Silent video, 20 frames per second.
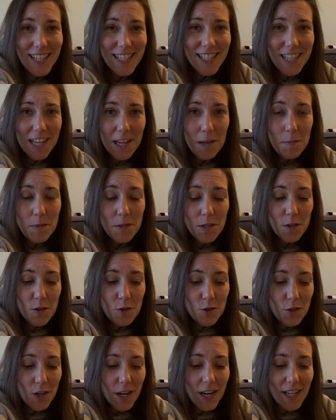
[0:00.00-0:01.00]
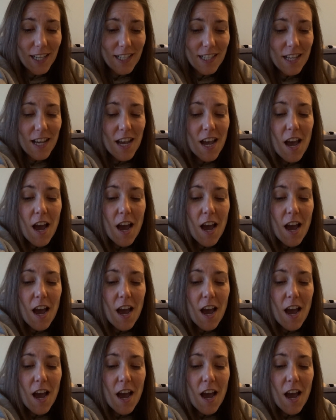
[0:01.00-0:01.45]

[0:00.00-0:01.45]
tips and tricks,